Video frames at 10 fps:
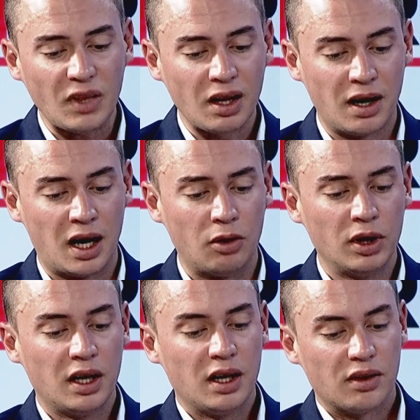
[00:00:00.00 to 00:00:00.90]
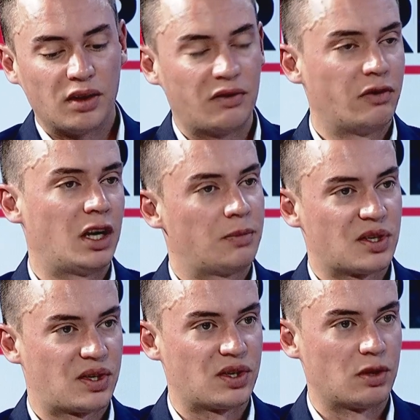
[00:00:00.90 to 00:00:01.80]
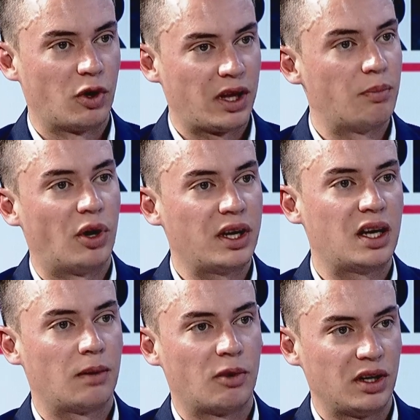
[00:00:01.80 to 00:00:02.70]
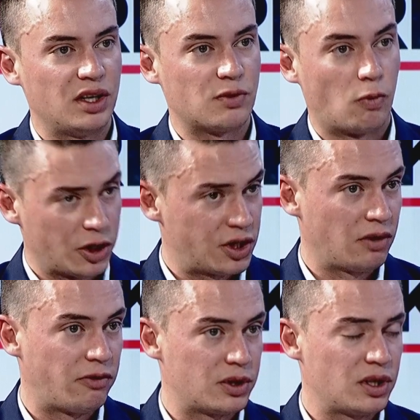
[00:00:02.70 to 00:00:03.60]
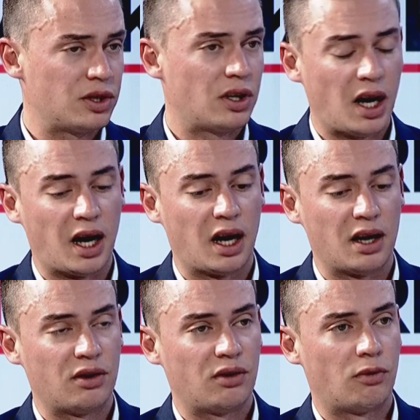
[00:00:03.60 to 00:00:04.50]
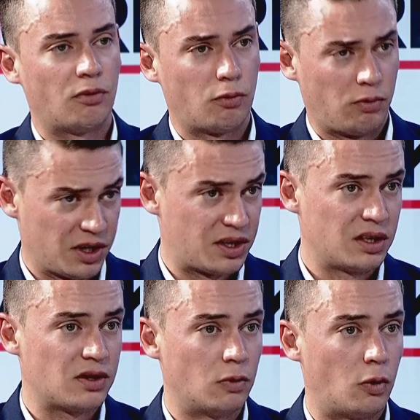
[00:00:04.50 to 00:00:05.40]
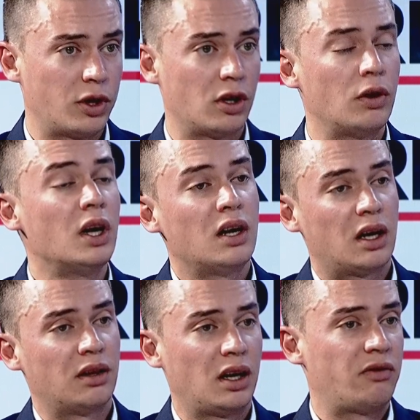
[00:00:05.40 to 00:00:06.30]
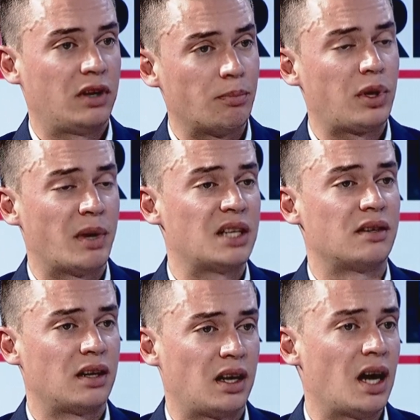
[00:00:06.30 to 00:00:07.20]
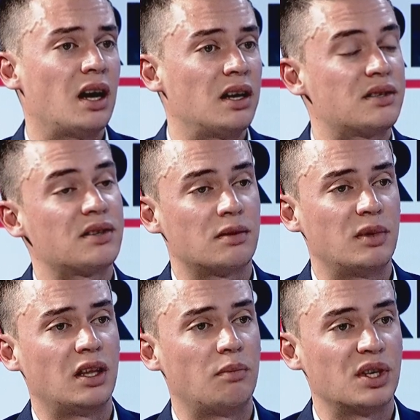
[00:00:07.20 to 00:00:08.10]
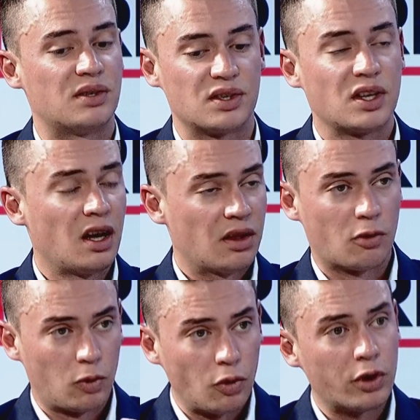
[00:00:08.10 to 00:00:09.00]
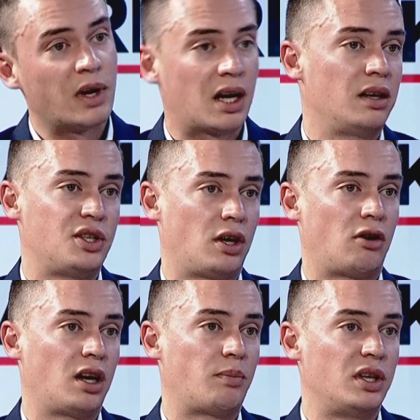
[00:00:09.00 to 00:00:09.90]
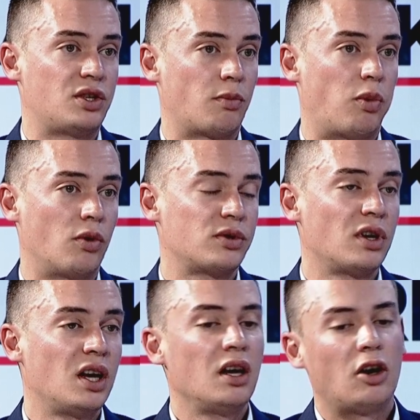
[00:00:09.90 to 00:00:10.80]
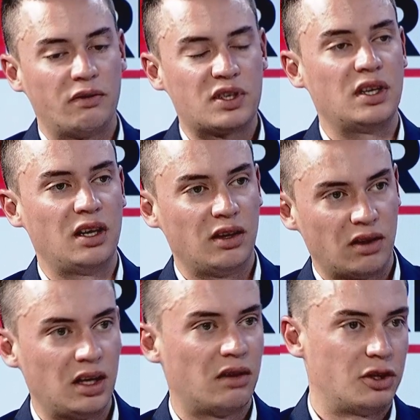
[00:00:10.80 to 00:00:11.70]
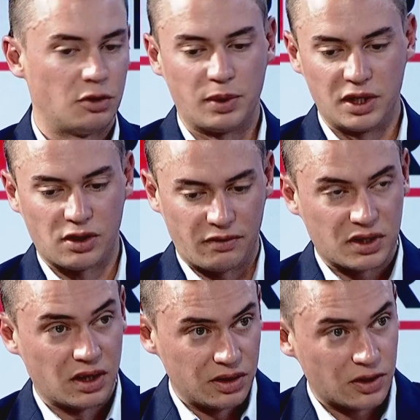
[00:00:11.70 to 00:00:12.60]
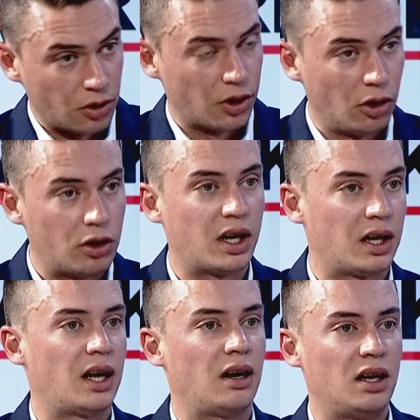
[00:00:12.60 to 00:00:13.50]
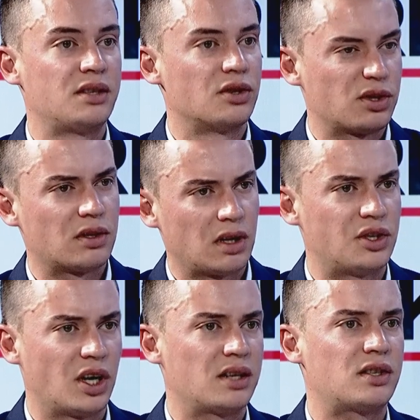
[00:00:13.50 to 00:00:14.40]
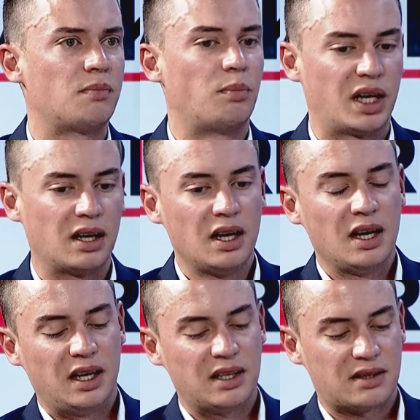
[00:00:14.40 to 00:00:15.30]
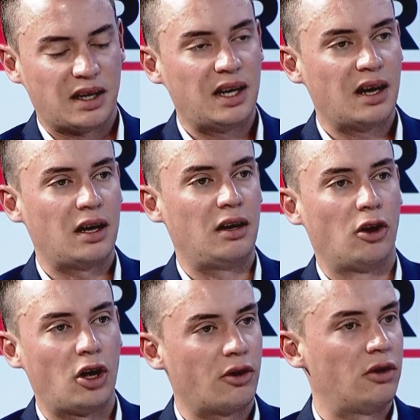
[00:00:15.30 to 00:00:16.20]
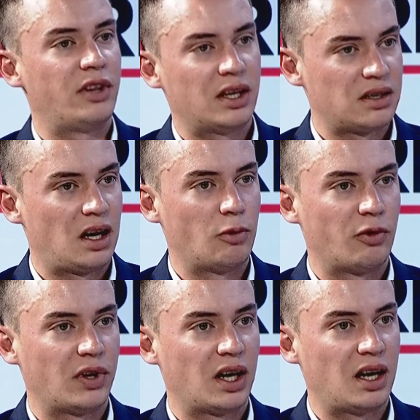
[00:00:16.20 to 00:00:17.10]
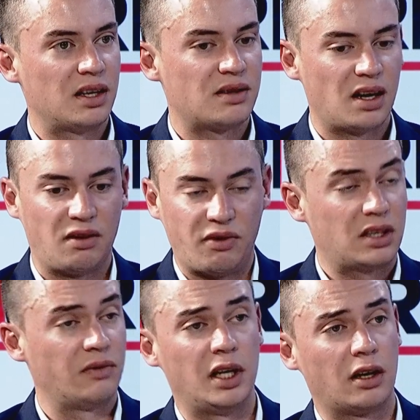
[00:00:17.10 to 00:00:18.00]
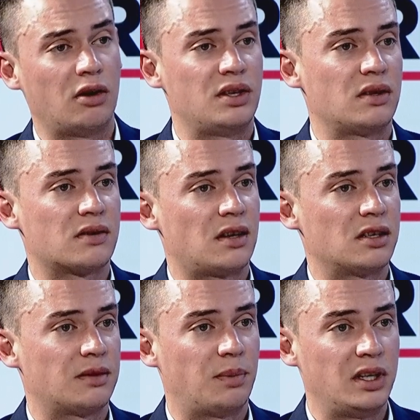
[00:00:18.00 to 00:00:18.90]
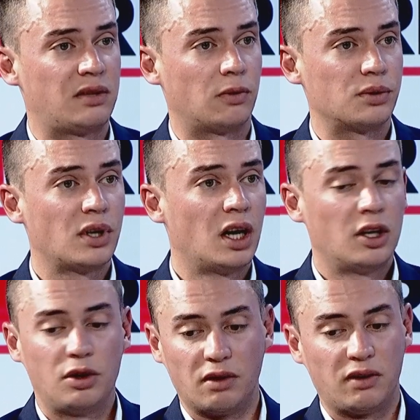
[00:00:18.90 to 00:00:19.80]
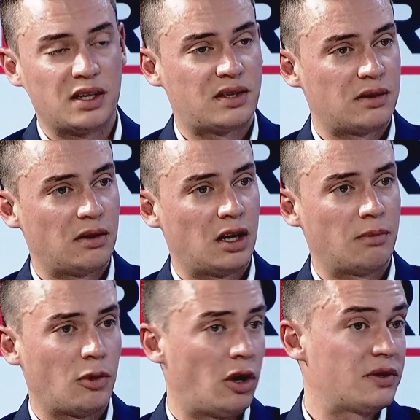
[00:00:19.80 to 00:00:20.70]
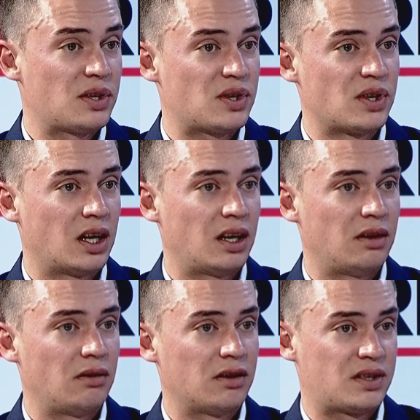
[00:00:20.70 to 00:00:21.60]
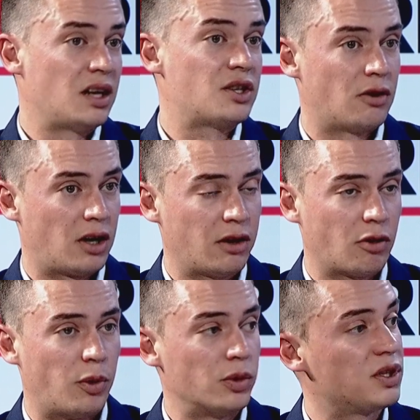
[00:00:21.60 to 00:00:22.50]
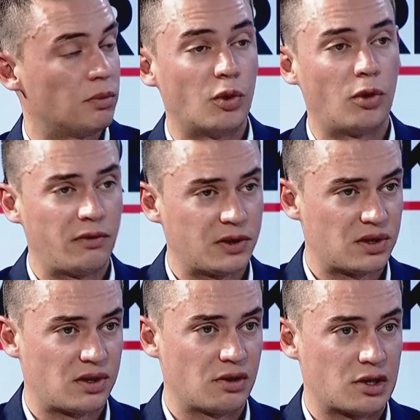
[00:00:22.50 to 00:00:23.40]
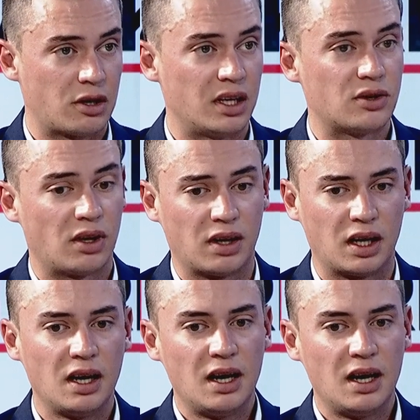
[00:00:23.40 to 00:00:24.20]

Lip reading: Now, they've developed a system where that body camera is watching the footage and listening to the audio, and they've implemented an AI system in their business that will automatically generate a police report. Obviously, the individual police officer needs to go and look and analyze and just adjust, but it's taking a lot of that time off their hands and effectively increasing the size of the police force. You have less officers sitting in the station writing reports and more officers on the street. So I think